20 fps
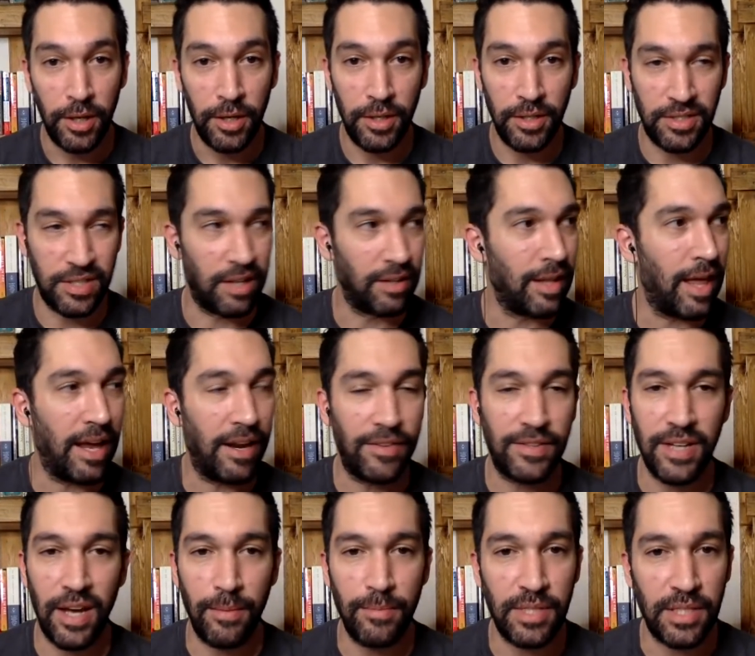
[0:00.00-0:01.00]
It's a lot of
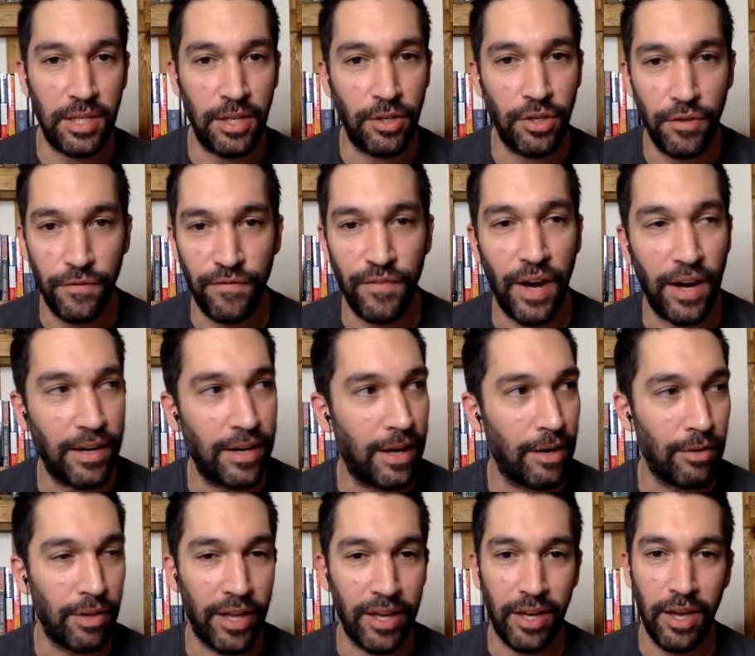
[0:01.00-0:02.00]
times here you find
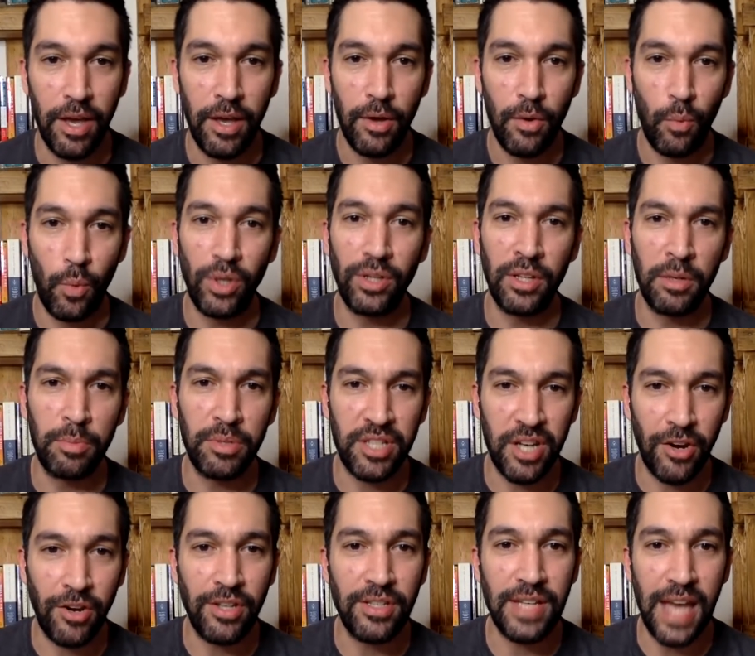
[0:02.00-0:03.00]
out like what
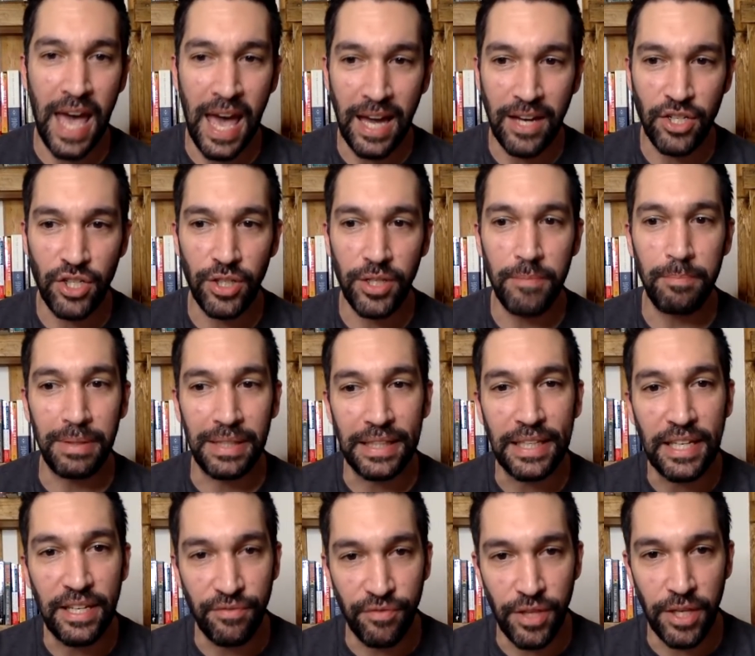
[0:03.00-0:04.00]
libertarians actually
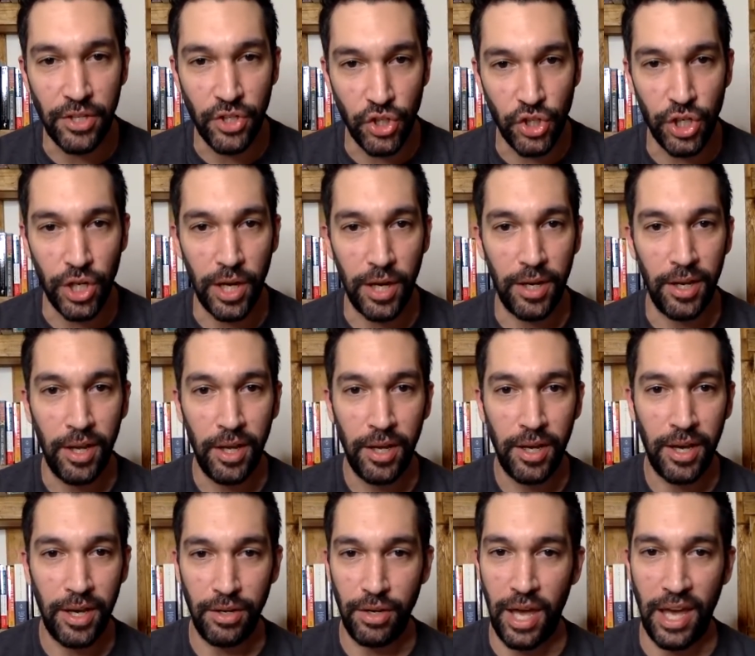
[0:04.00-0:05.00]
believe this shit
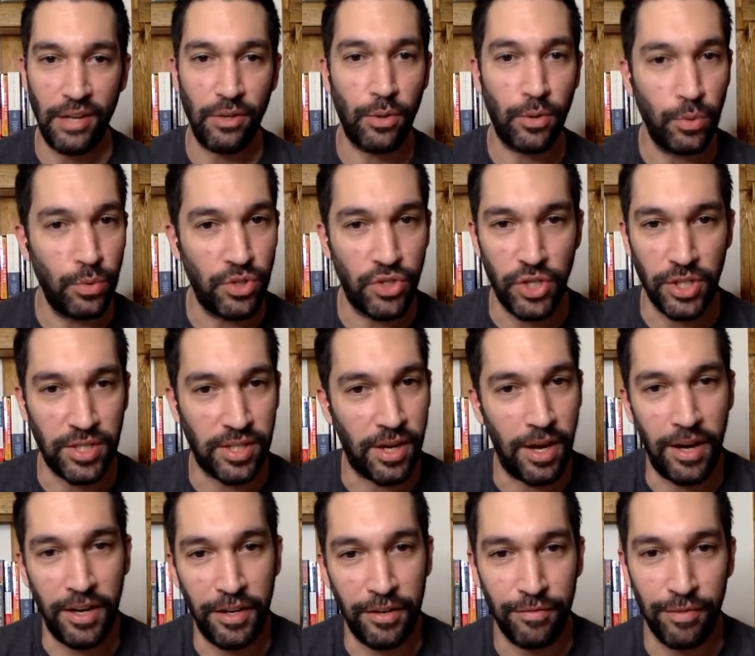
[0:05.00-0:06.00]
and who's just
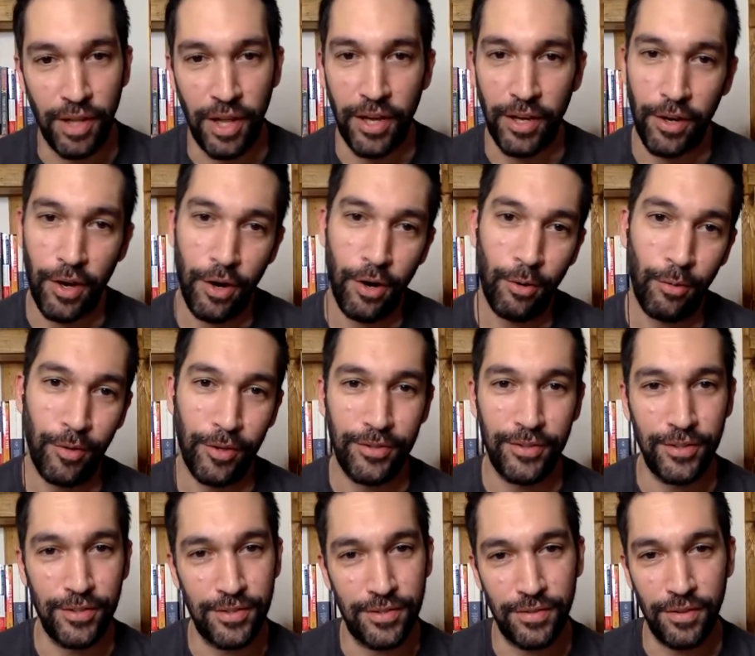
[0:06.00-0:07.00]
kind of like, oh,
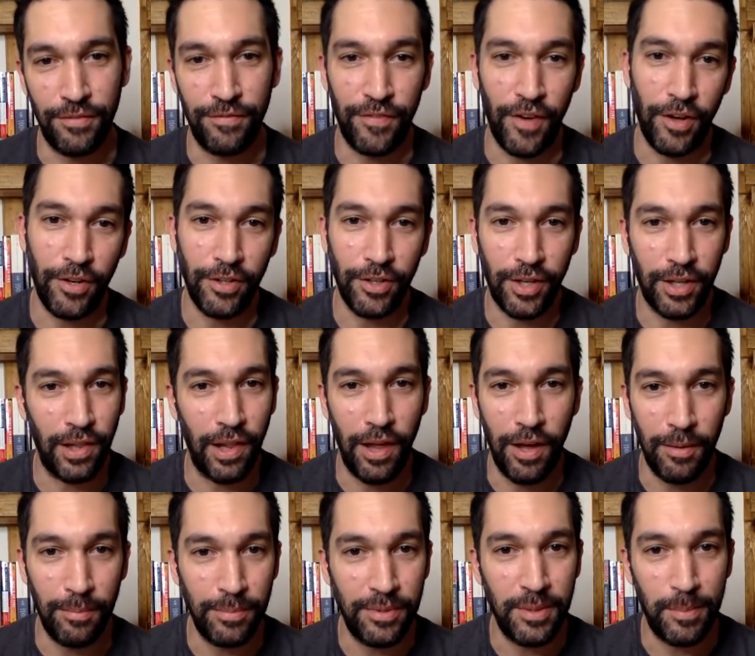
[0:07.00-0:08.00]
this is a fun
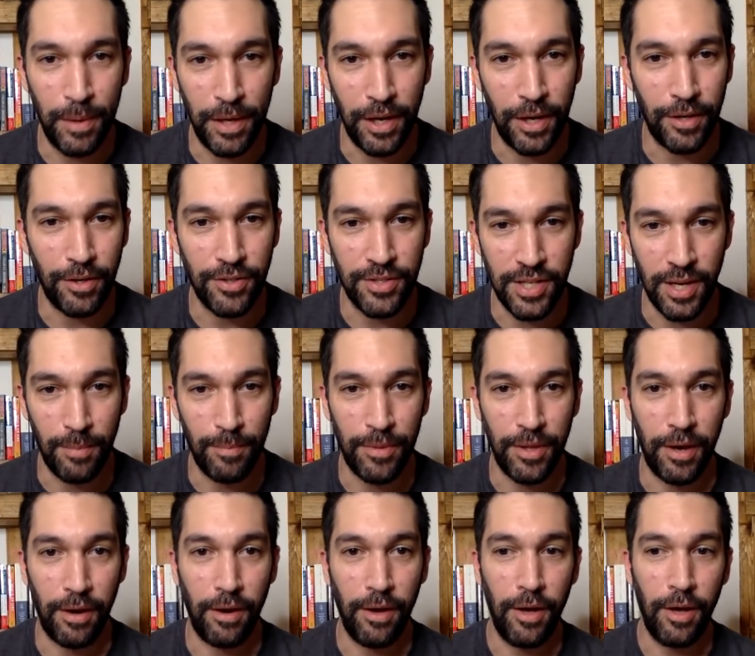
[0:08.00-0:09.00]
club to be in or something.